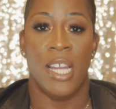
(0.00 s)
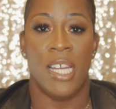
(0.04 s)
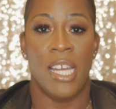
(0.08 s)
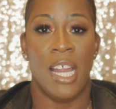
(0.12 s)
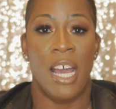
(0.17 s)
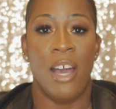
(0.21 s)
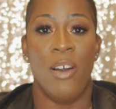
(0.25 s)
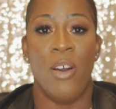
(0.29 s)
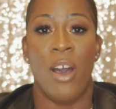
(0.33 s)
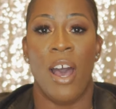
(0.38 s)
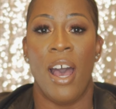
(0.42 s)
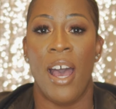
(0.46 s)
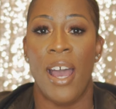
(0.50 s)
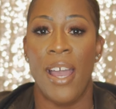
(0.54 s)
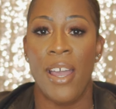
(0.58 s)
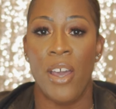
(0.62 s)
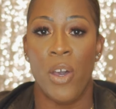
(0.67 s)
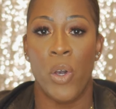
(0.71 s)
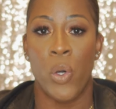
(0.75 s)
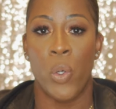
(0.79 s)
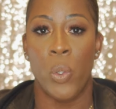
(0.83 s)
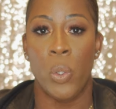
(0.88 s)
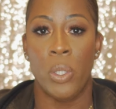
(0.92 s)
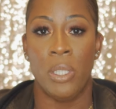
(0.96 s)
Now
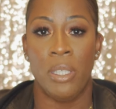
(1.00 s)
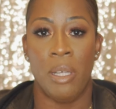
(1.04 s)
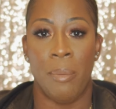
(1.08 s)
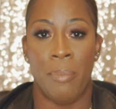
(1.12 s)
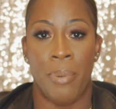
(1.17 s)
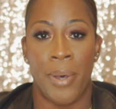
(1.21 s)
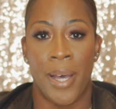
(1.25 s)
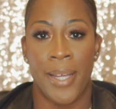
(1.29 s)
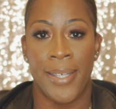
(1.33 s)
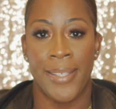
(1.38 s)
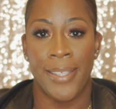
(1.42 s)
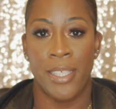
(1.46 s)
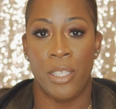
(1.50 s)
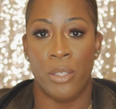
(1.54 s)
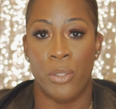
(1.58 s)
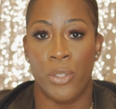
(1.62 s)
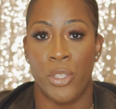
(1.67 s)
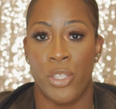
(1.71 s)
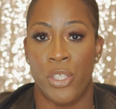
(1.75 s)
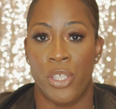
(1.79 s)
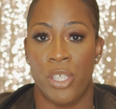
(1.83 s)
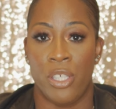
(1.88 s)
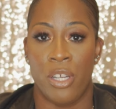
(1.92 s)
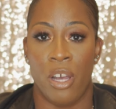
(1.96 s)
I own the body
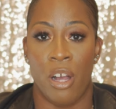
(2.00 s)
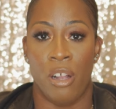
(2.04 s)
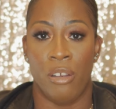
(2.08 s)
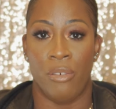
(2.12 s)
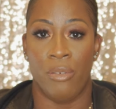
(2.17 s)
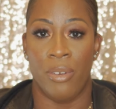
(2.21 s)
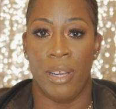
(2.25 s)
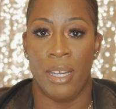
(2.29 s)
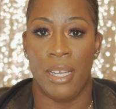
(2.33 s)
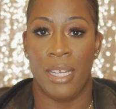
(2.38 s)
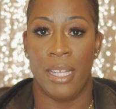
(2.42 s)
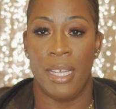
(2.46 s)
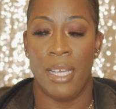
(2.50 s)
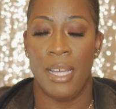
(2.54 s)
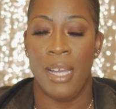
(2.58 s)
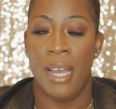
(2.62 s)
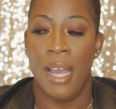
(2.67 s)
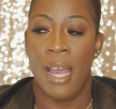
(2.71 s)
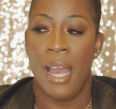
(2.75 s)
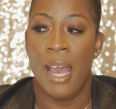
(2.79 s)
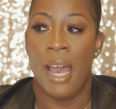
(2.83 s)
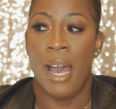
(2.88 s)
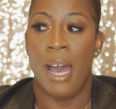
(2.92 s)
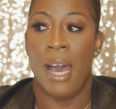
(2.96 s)
lotion already,
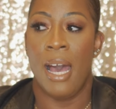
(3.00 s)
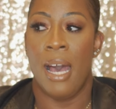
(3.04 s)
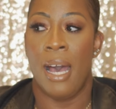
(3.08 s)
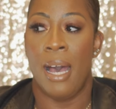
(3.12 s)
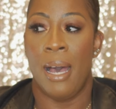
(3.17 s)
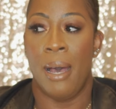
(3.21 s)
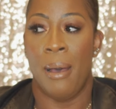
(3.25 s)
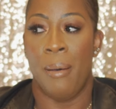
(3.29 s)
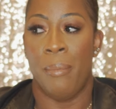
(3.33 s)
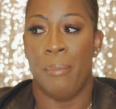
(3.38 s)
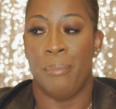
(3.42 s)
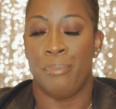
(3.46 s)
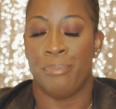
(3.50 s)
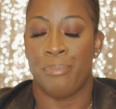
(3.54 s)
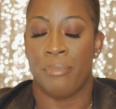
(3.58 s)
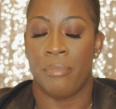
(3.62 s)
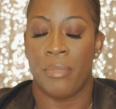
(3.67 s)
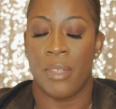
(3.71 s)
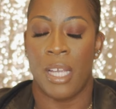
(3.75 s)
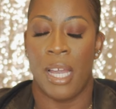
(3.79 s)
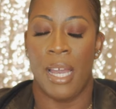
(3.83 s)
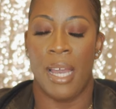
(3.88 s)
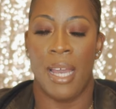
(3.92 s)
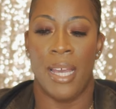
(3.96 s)
and
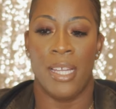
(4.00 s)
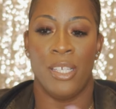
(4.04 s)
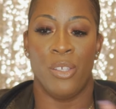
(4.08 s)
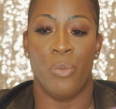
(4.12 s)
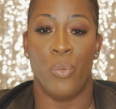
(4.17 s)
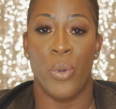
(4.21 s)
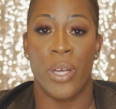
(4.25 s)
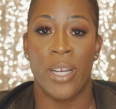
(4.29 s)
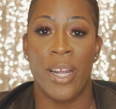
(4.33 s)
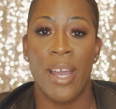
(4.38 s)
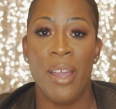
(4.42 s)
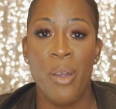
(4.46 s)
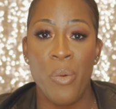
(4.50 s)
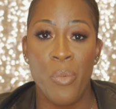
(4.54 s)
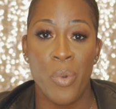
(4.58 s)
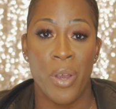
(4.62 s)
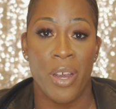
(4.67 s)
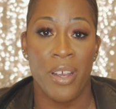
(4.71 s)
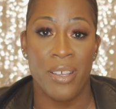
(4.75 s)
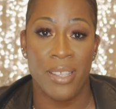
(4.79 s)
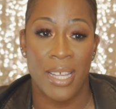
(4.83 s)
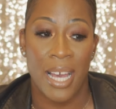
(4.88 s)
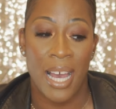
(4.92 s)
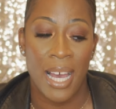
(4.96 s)
when I
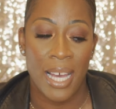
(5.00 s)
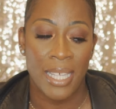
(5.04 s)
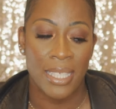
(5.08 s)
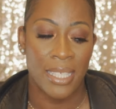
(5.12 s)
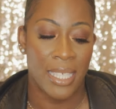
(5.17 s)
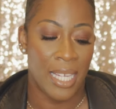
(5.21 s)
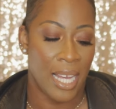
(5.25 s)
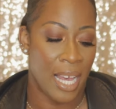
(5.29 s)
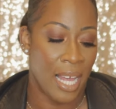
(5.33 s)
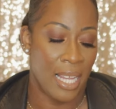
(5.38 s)
wear that